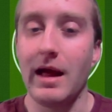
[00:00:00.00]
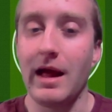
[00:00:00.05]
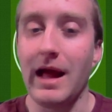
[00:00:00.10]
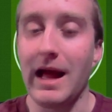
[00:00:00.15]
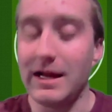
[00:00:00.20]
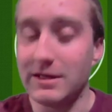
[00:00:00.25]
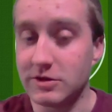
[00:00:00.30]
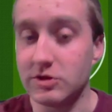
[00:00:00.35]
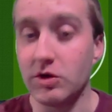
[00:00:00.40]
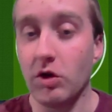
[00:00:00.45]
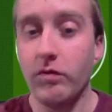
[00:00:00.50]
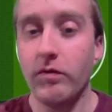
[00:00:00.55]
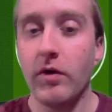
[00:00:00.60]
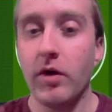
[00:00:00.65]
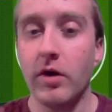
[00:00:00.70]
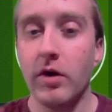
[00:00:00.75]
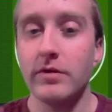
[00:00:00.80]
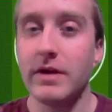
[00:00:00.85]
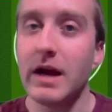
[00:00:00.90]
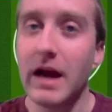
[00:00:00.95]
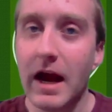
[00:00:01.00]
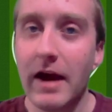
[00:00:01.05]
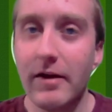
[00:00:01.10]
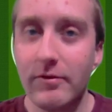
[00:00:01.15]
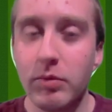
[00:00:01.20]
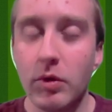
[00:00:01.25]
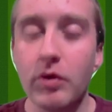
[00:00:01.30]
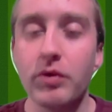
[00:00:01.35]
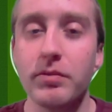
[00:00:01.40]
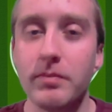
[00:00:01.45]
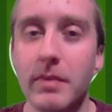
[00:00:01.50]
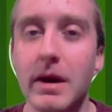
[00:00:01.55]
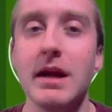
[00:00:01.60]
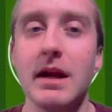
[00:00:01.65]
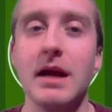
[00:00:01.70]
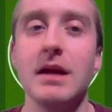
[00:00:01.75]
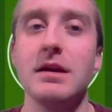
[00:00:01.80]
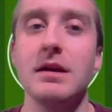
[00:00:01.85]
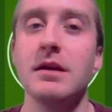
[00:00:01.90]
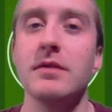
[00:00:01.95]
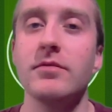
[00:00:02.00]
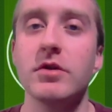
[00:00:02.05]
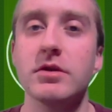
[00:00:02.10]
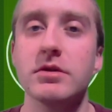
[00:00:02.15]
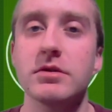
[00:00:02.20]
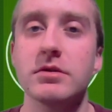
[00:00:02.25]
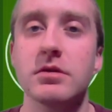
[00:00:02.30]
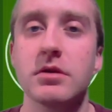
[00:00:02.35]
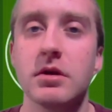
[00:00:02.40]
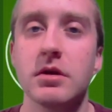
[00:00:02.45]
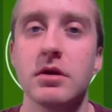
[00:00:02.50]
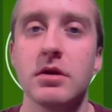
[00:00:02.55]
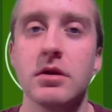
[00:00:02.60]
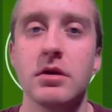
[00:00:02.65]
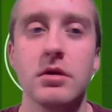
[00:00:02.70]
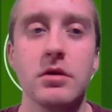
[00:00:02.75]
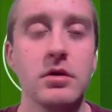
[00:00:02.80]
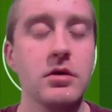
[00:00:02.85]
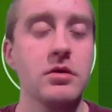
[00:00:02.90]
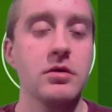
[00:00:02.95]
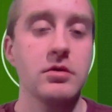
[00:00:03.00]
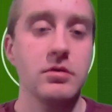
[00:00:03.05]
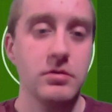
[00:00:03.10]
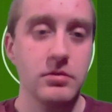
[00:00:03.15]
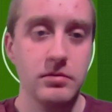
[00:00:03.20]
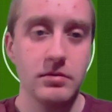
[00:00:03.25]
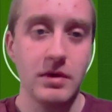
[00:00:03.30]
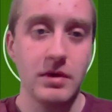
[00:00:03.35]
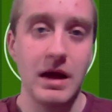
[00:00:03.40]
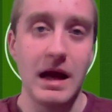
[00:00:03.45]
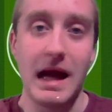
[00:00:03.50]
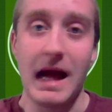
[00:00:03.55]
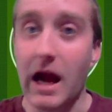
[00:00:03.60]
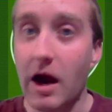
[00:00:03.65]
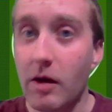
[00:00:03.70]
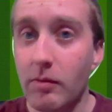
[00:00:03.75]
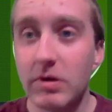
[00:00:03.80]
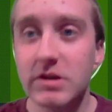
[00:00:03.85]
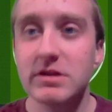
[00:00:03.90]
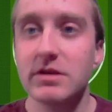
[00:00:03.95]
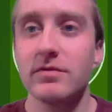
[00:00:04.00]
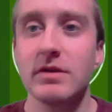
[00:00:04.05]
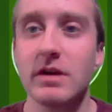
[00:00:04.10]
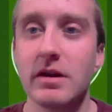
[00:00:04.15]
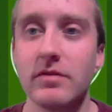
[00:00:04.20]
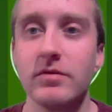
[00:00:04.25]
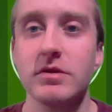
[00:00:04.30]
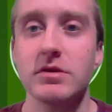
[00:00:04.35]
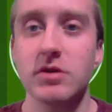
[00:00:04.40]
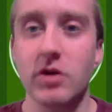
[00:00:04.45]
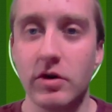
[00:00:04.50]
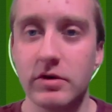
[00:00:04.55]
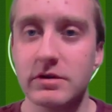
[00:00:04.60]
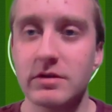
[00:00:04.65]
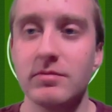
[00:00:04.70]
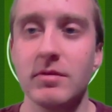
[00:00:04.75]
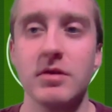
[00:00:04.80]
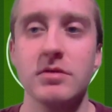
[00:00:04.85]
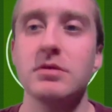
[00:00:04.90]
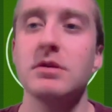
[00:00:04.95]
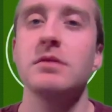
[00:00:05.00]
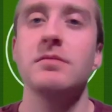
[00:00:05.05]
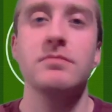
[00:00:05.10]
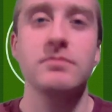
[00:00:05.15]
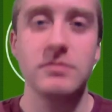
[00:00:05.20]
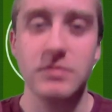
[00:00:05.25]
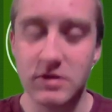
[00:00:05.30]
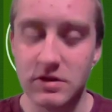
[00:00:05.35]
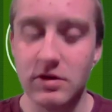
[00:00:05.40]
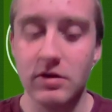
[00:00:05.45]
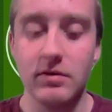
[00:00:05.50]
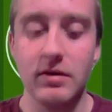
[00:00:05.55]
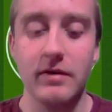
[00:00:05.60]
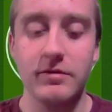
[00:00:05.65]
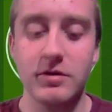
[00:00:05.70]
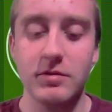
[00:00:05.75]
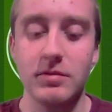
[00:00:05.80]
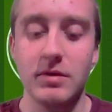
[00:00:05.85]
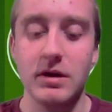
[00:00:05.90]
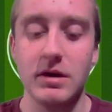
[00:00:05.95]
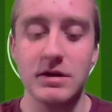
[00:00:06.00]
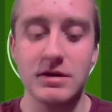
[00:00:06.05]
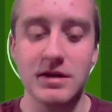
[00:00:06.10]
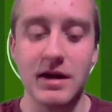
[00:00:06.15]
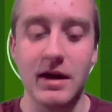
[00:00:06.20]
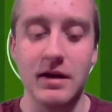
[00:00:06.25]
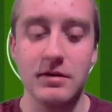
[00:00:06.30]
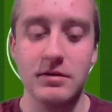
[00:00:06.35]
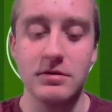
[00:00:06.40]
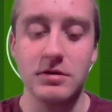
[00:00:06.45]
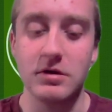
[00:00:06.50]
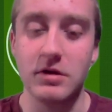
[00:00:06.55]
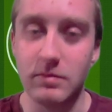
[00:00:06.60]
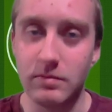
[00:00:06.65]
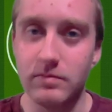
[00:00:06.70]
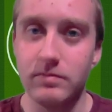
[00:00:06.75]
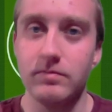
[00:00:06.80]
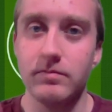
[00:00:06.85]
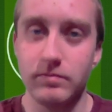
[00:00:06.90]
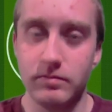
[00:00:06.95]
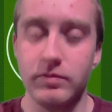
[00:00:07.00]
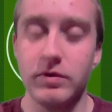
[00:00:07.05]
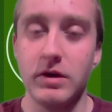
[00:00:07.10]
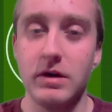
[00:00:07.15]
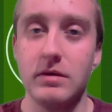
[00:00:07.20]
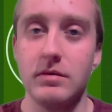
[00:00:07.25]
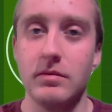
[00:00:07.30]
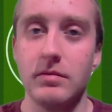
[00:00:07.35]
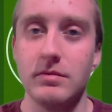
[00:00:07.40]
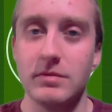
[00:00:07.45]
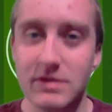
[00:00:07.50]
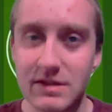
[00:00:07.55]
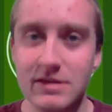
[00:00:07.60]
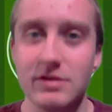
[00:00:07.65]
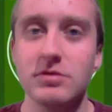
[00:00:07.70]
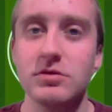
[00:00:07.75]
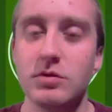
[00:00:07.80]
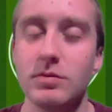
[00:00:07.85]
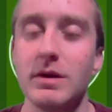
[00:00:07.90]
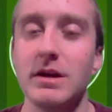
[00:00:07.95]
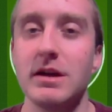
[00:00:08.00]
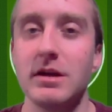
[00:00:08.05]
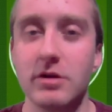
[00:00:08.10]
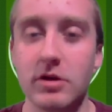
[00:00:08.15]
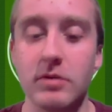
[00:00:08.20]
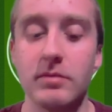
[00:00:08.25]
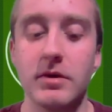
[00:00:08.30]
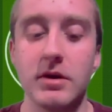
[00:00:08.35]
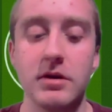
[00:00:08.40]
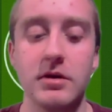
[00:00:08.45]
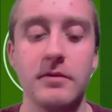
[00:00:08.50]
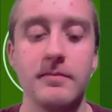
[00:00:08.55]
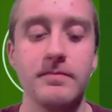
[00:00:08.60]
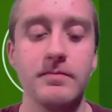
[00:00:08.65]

And so far, they have both made a difference. How much of a difference ultimately still have to be decided to de- be still to be determined.